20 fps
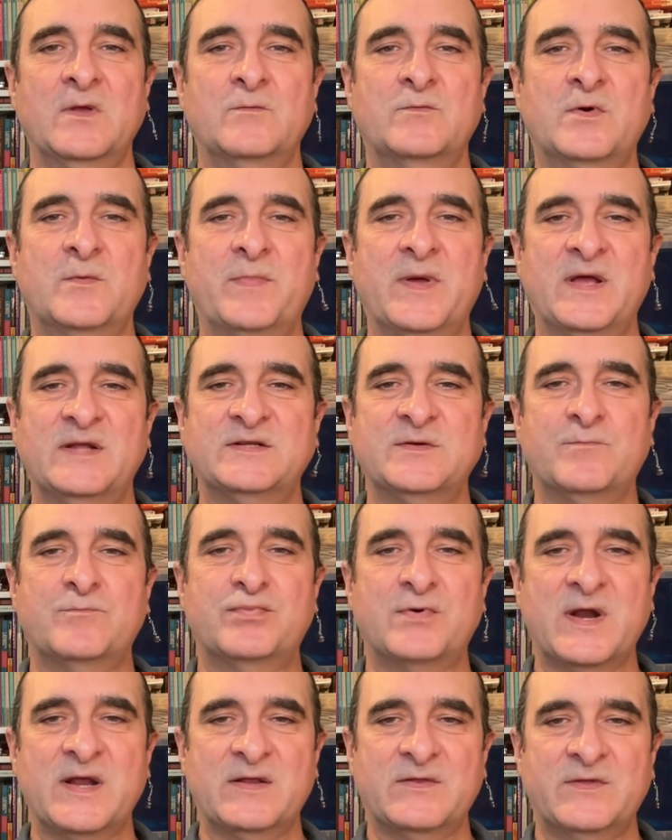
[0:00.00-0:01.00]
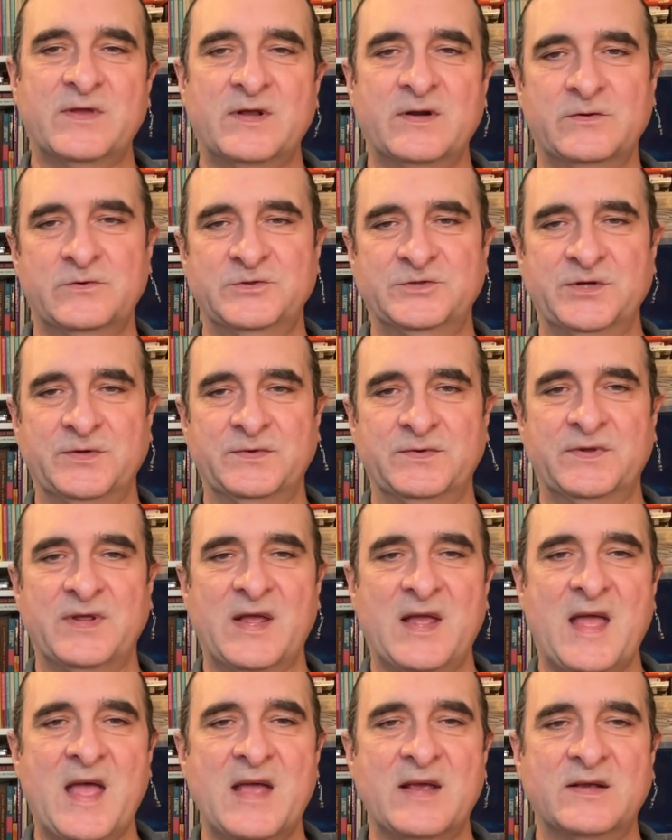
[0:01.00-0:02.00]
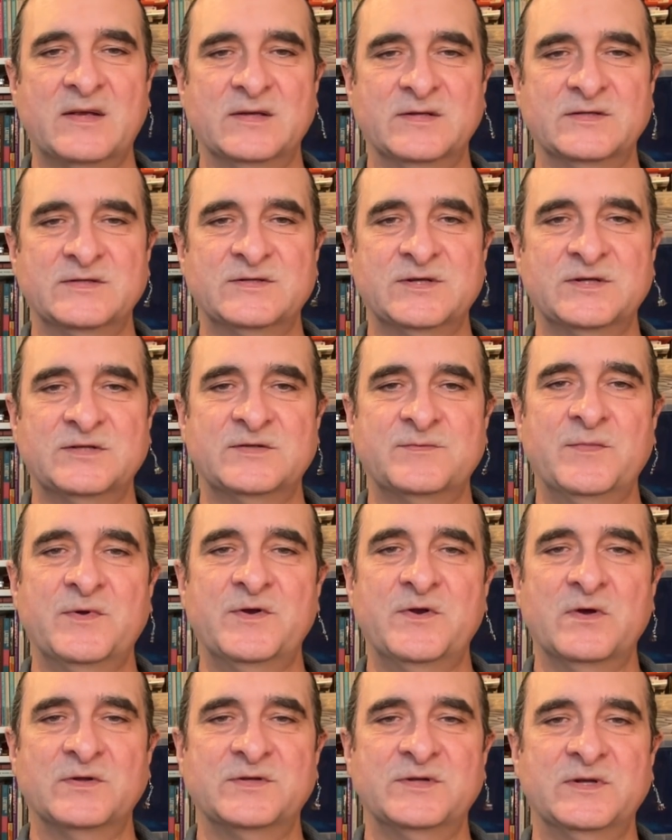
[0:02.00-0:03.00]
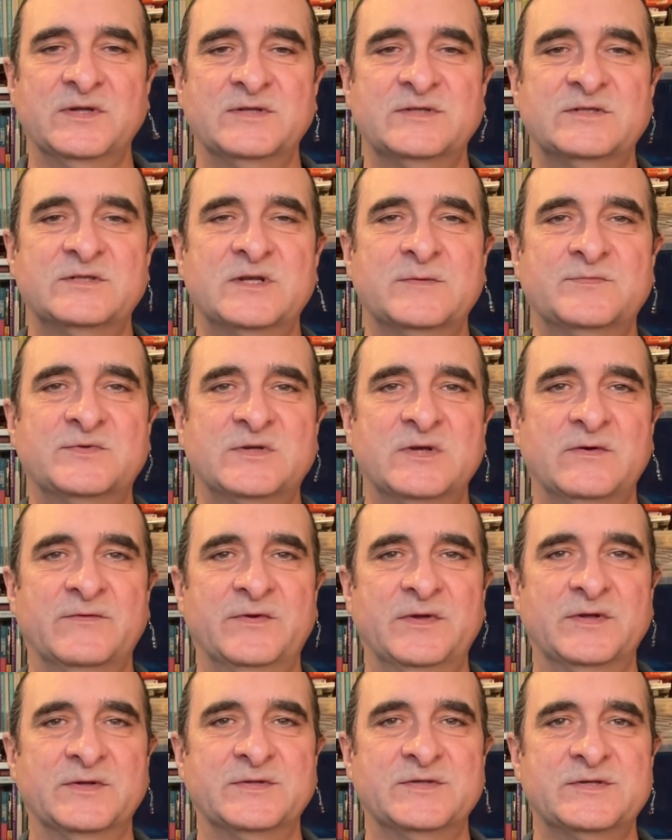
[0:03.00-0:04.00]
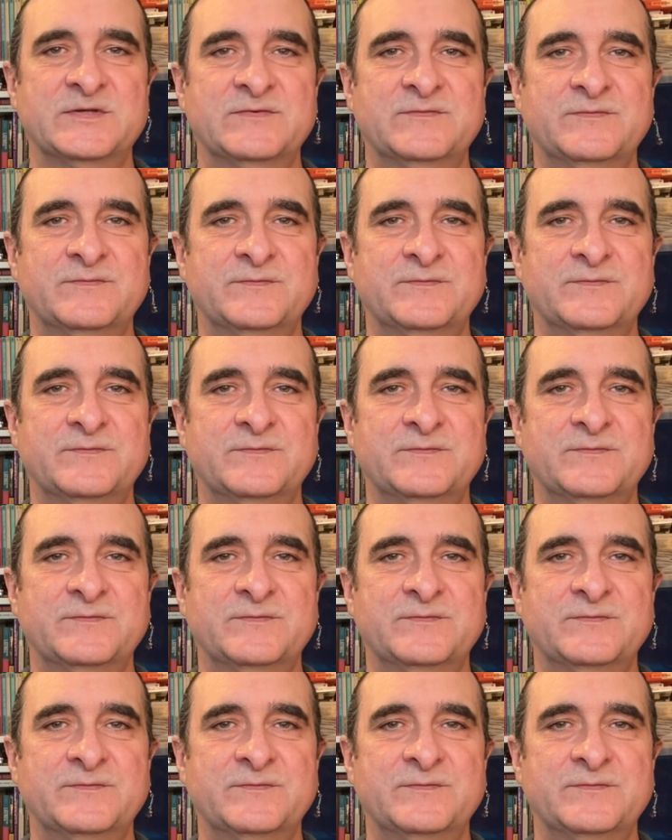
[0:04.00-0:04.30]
prepared to break the illusion that anchors such monotonous subservience.